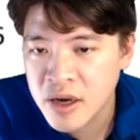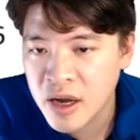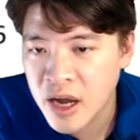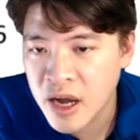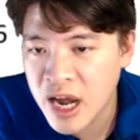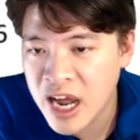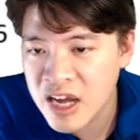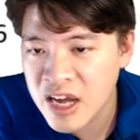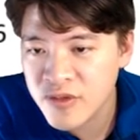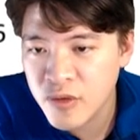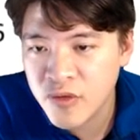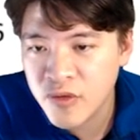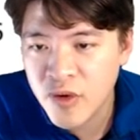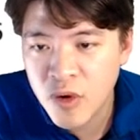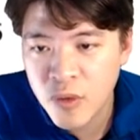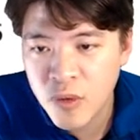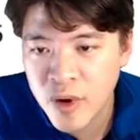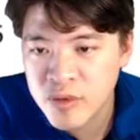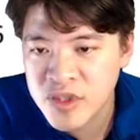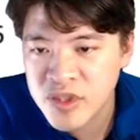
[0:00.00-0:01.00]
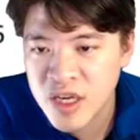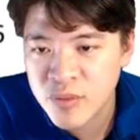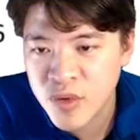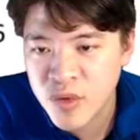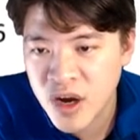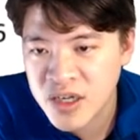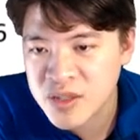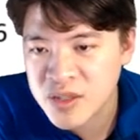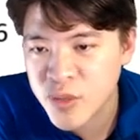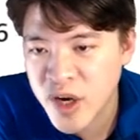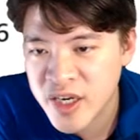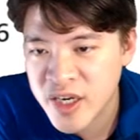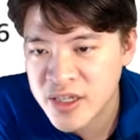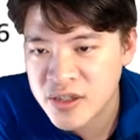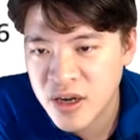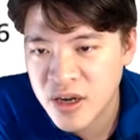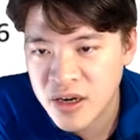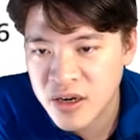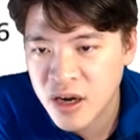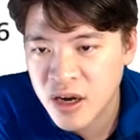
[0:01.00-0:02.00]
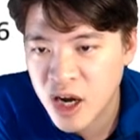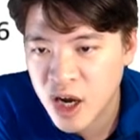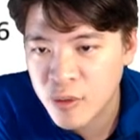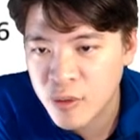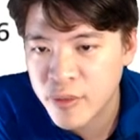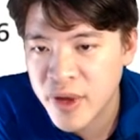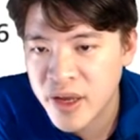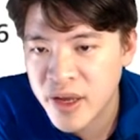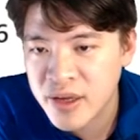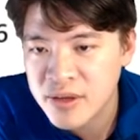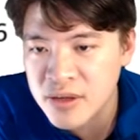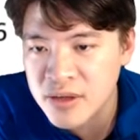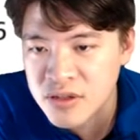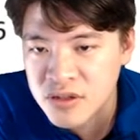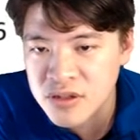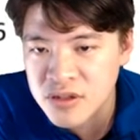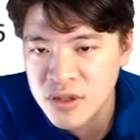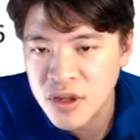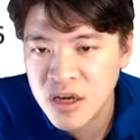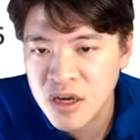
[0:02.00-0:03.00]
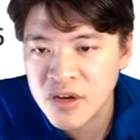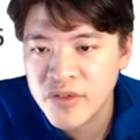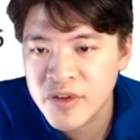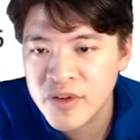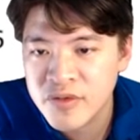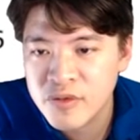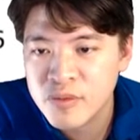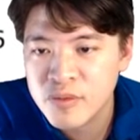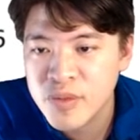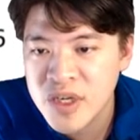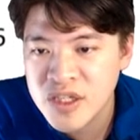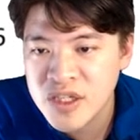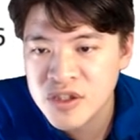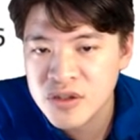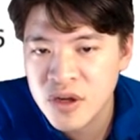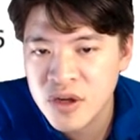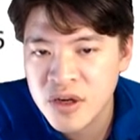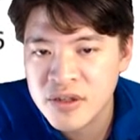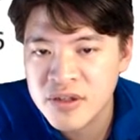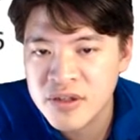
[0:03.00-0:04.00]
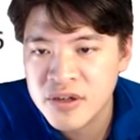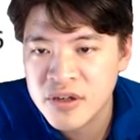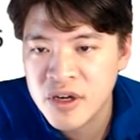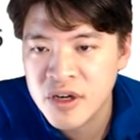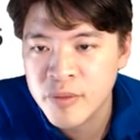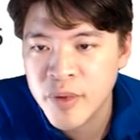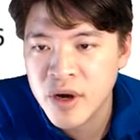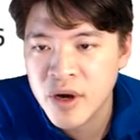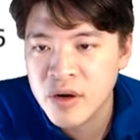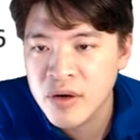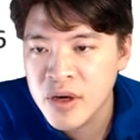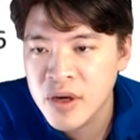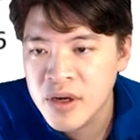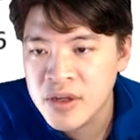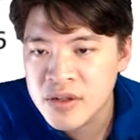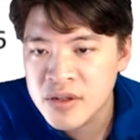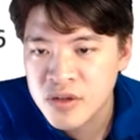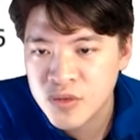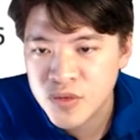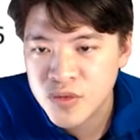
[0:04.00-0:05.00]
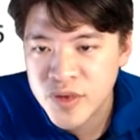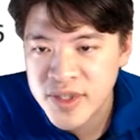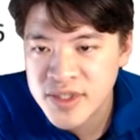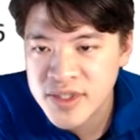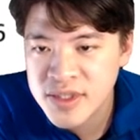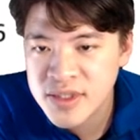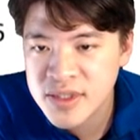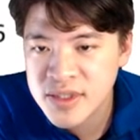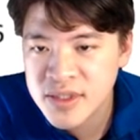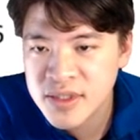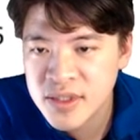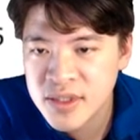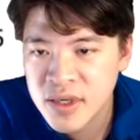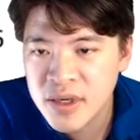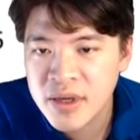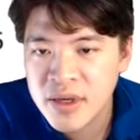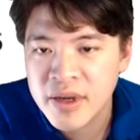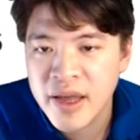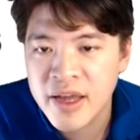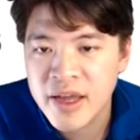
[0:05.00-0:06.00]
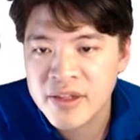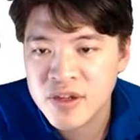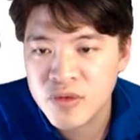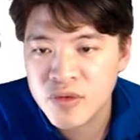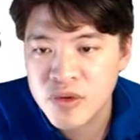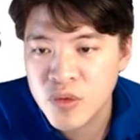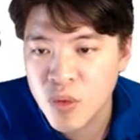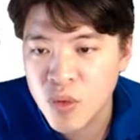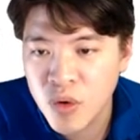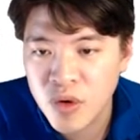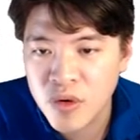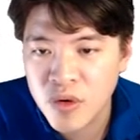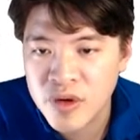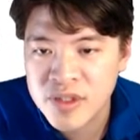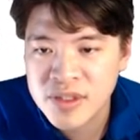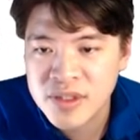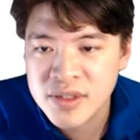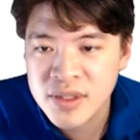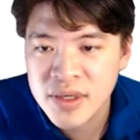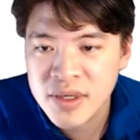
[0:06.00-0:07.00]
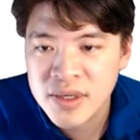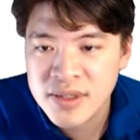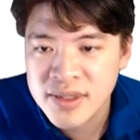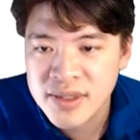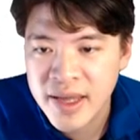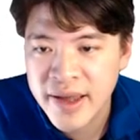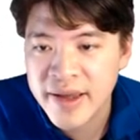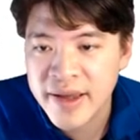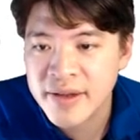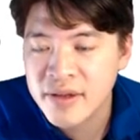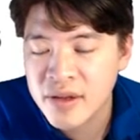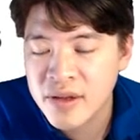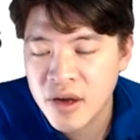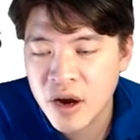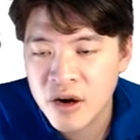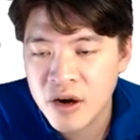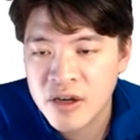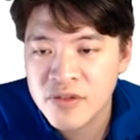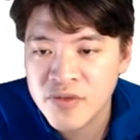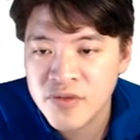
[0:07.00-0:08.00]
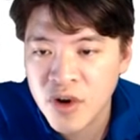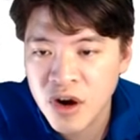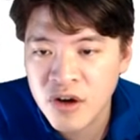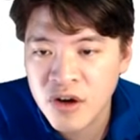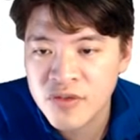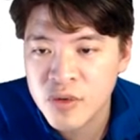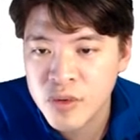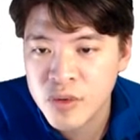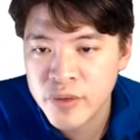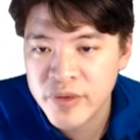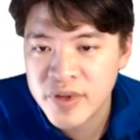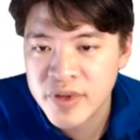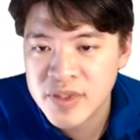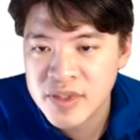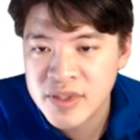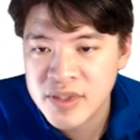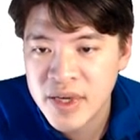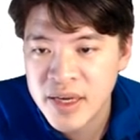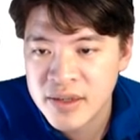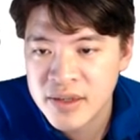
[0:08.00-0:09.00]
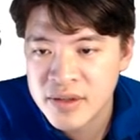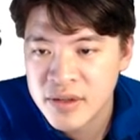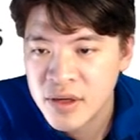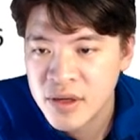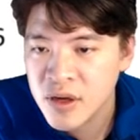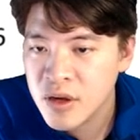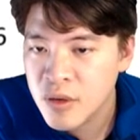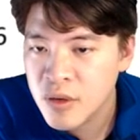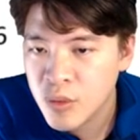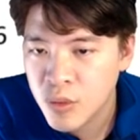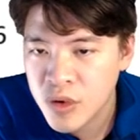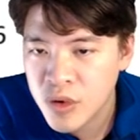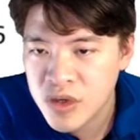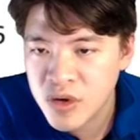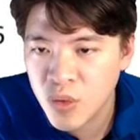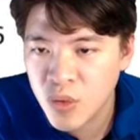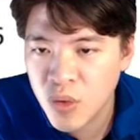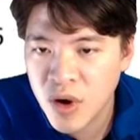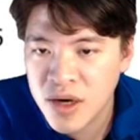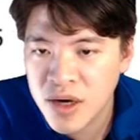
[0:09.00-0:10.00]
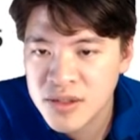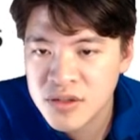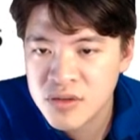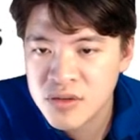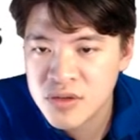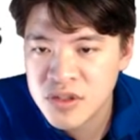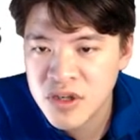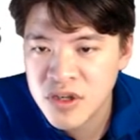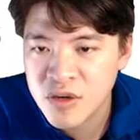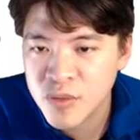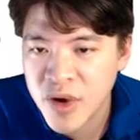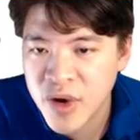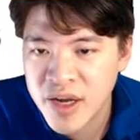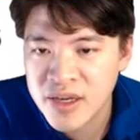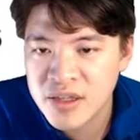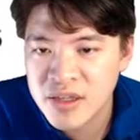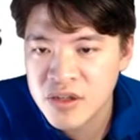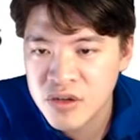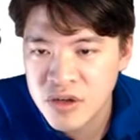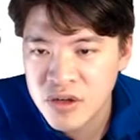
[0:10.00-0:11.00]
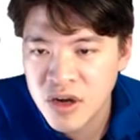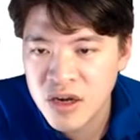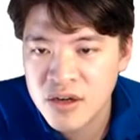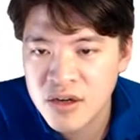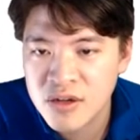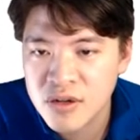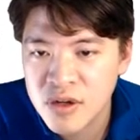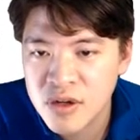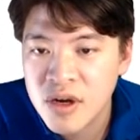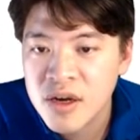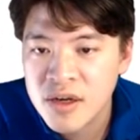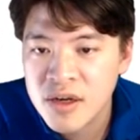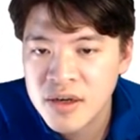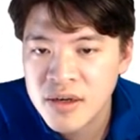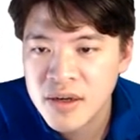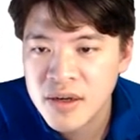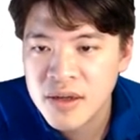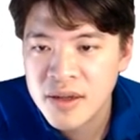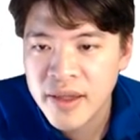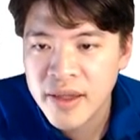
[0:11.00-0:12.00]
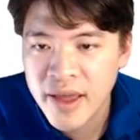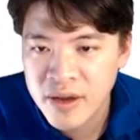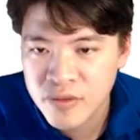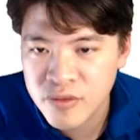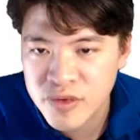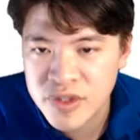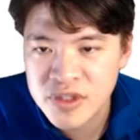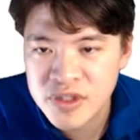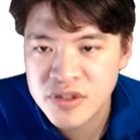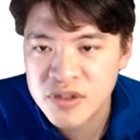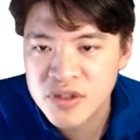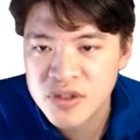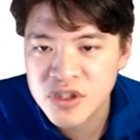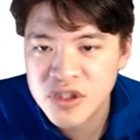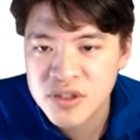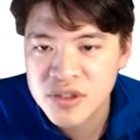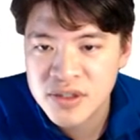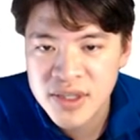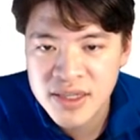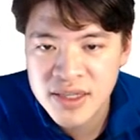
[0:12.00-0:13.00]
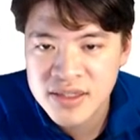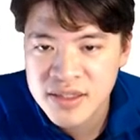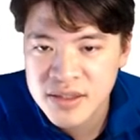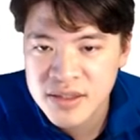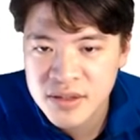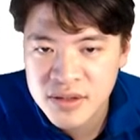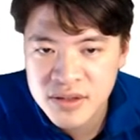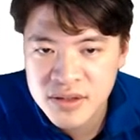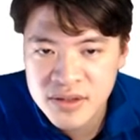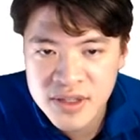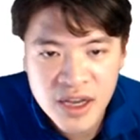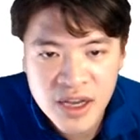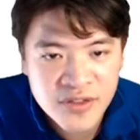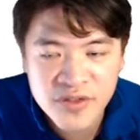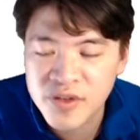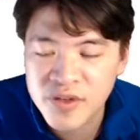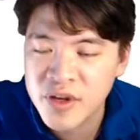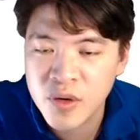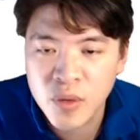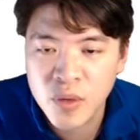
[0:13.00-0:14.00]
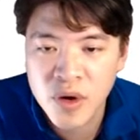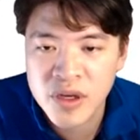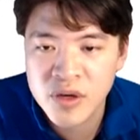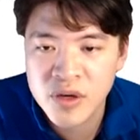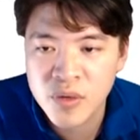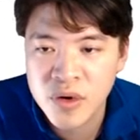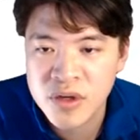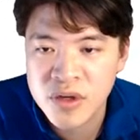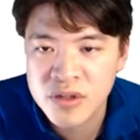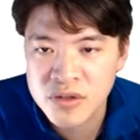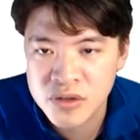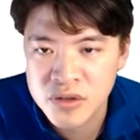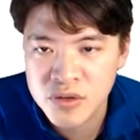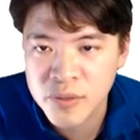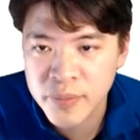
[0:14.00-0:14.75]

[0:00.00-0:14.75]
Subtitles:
I have a full website, boxmining.com, and there's a lot of information on there about the risks and the rewards that are involved with this. And when you want to start mining, you got to look and research. That's definitely what you want to do.